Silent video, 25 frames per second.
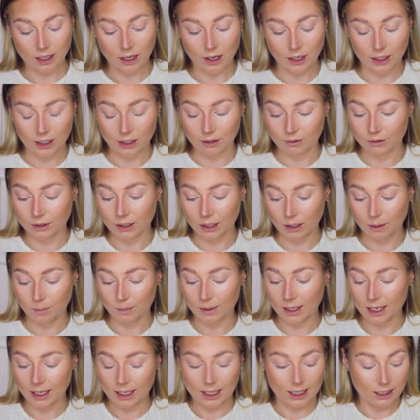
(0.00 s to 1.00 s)
that I used at the
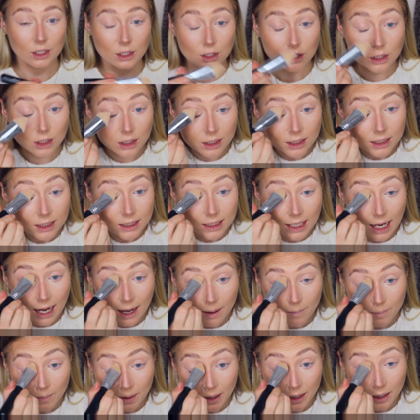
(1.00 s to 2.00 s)
beginning and just
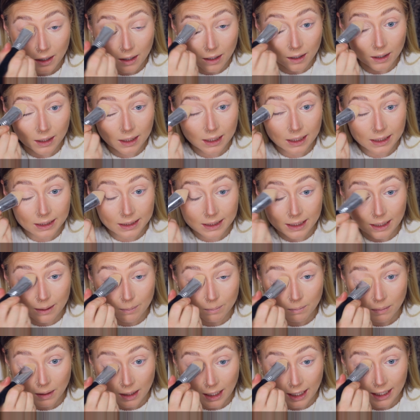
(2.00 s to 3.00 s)
set my eyelids
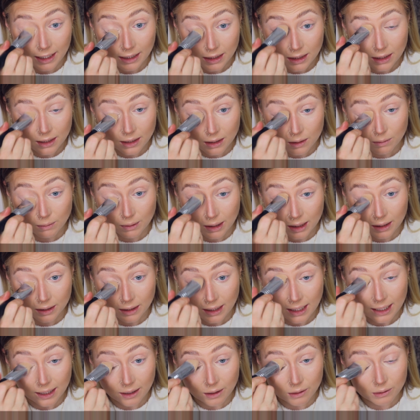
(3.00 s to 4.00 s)
in place, because we
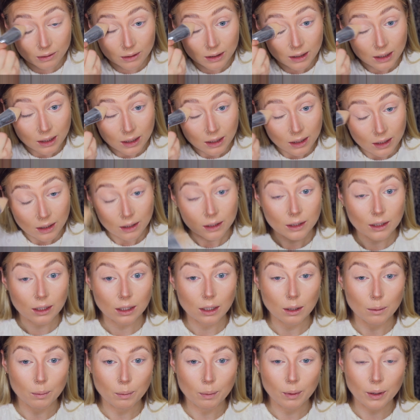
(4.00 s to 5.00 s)
are now
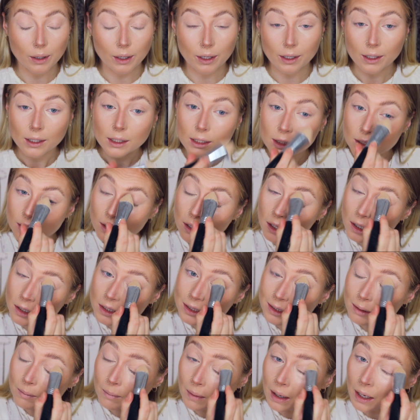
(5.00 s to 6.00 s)
going to put
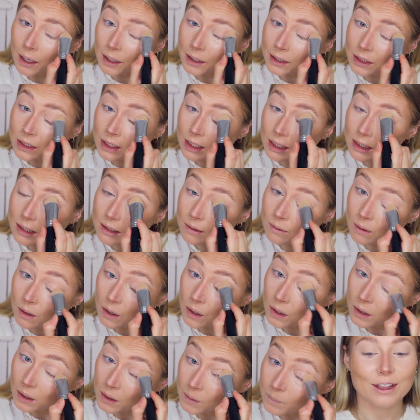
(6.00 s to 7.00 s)
some eyeshadow
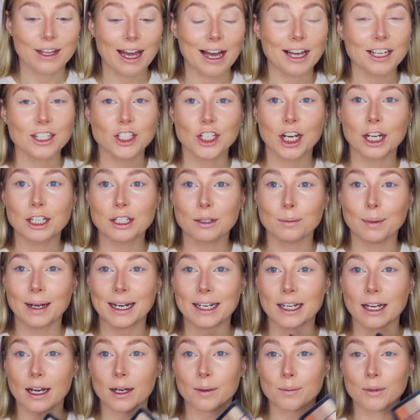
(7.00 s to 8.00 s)
on. The eyeshadow
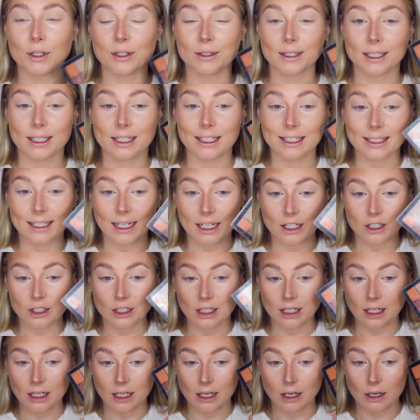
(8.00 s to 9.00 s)
palette I'm using is
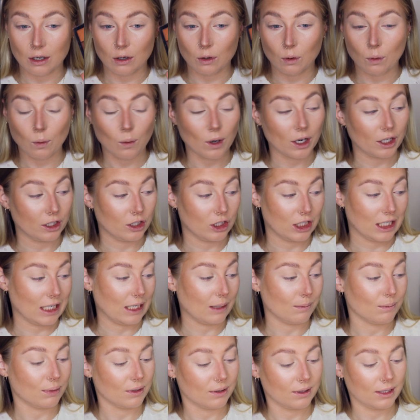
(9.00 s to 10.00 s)
actually quite
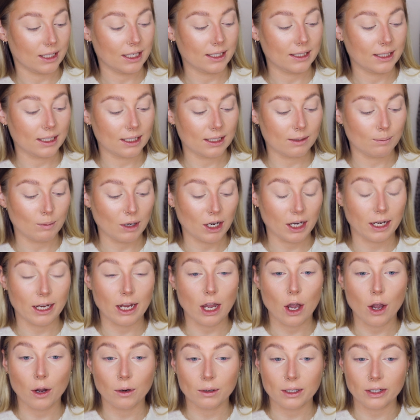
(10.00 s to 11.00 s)
cheap. This is
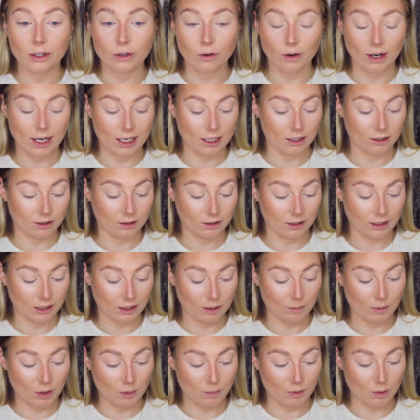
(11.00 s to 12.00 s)
my holy grail at
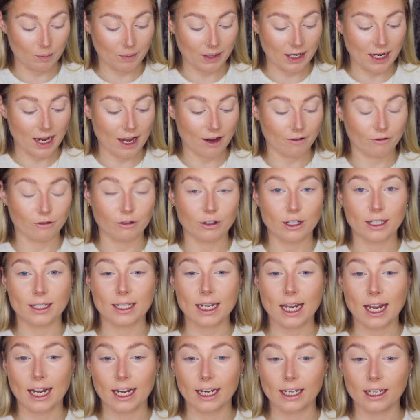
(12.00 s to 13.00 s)
the moment, my
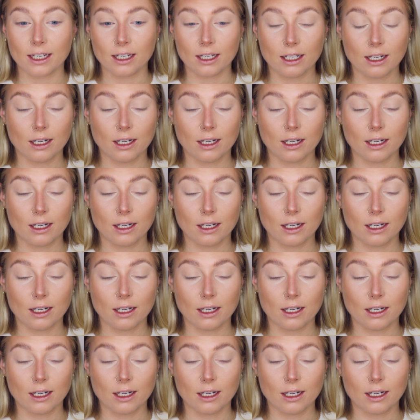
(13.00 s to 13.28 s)
everyday